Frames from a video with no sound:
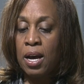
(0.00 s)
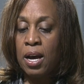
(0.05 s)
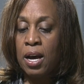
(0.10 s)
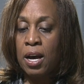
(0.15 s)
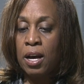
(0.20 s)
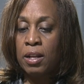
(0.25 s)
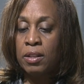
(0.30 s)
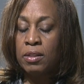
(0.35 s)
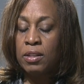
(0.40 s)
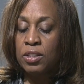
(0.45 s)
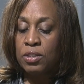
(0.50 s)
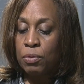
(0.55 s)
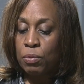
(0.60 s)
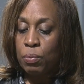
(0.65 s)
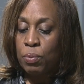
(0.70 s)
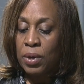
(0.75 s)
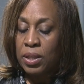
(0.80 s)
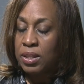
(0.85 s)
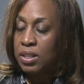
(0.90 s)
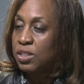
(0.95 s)
uh,
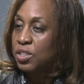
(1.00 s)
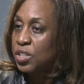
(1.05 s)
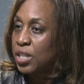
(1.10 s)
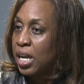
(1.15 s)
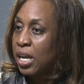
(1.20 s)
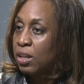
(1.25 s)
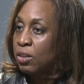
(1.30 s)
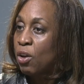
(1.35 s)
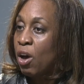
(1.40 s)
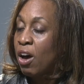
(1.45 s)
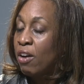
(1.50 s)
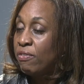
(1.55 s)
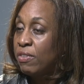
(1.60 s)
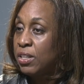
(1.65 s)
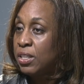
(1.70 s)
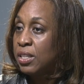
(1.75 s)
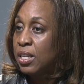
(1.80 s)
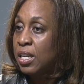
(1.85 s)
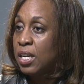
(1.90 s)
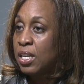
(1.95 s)
what the child
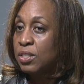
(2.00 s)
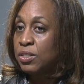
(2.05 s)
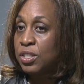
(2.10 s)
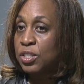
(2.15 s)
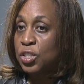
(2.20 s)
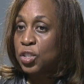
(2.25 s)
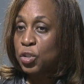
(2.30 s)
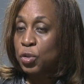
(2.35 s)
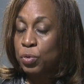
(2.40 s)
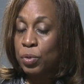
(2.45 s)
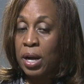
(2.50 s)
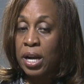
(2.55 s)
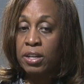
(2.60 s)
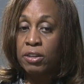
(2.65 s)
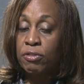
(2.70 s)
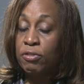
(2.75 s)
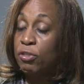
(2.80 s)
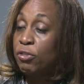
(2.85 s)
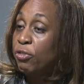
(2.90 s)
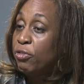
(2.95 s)
often does is try to
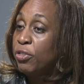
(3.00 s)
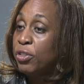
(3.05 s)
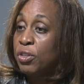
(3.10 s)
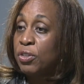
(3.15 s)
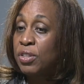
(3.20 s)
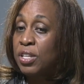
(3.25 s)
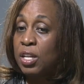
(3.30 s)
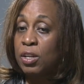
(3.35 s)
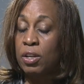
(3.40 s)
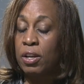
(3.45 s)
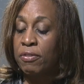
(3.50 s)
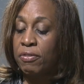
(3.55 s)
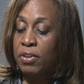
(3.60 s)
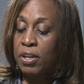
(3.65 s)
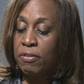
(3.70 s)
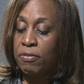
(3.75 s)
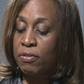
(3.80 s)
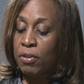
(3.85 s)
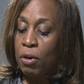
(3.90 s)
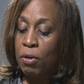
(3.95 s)
fulfill then if,
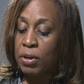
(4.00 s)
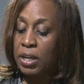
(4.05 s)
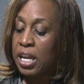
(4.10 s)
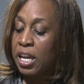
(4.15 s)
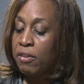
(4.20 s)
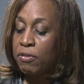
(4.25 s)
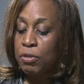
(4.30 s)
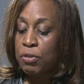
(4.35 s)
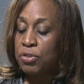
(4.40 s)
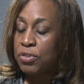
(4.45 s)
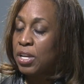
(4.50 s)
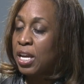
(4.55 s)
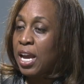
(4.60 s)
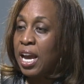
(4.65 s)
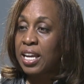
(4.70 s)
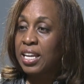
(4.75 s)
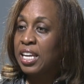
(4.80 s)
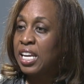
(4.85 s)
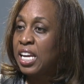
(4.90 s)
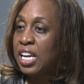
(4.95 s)
if okay if you say
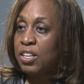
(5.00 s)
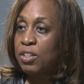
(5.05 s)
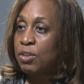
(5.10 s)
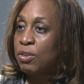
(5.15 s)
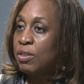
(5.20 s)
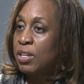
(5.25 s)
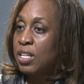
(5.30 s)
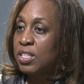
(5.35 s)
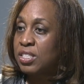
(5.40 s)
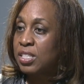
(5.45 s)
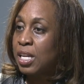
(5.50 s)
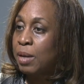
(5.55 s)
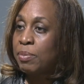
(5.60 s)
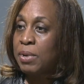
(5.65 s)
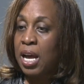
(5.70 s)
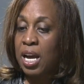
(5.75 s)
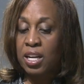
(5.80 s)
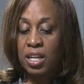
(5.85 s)
i can't do this and i'm right. not